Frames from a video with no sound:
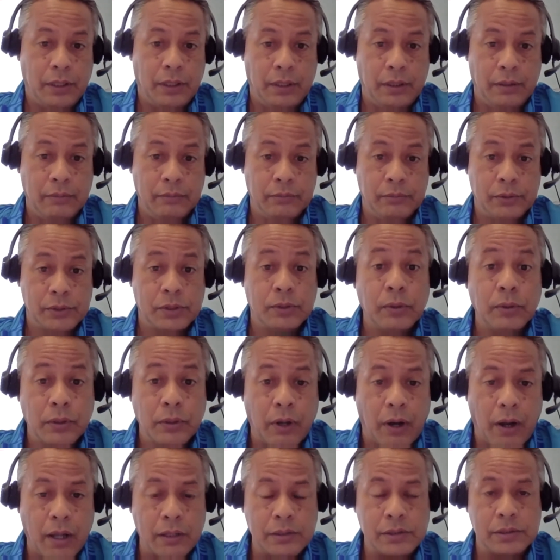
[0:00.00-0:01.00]
school
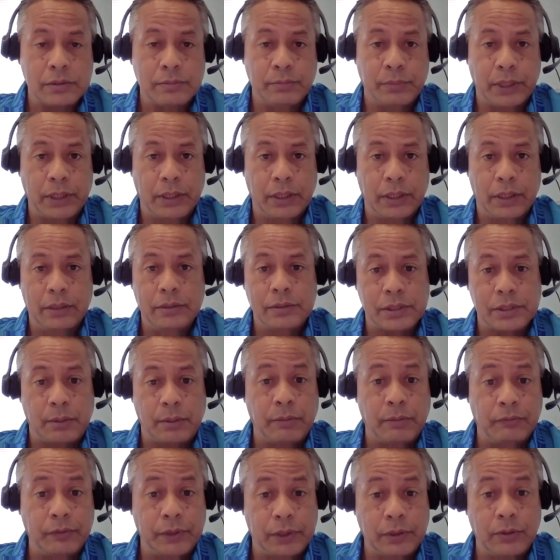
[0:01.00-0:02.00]
cost, but then some
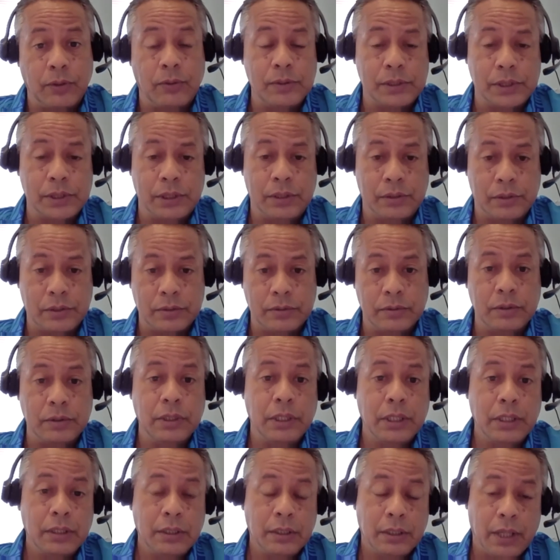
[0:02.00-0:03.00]
of it goes into
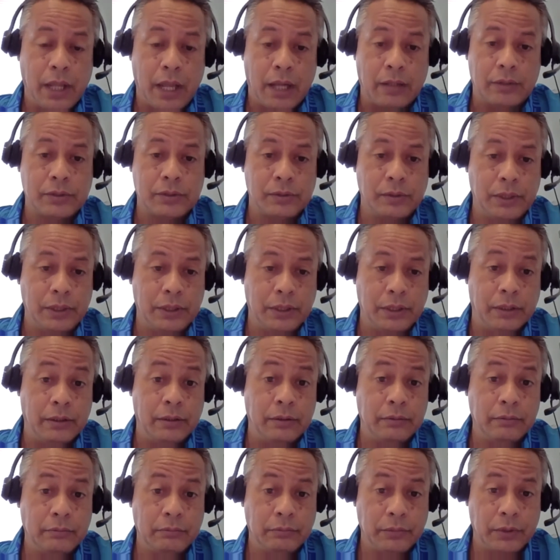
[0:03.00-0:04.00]
actually
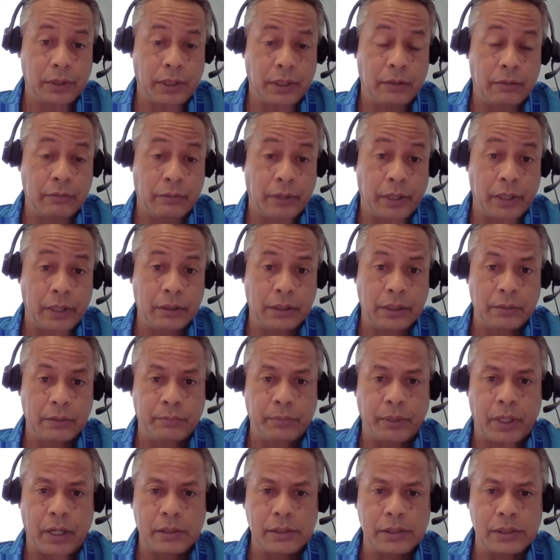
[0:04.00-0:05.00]
they're uh, running their
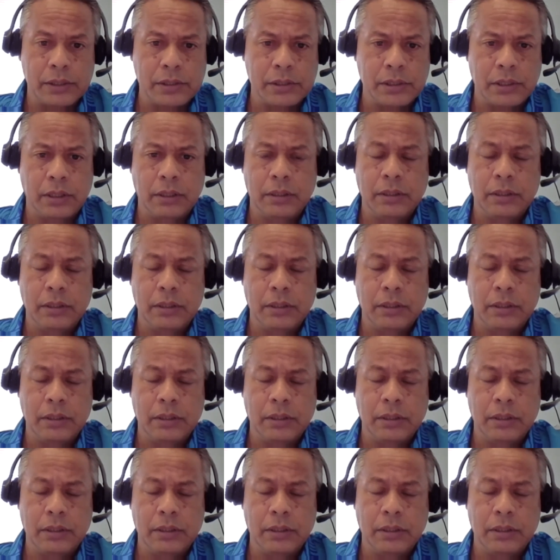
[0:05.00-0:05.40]
projects. And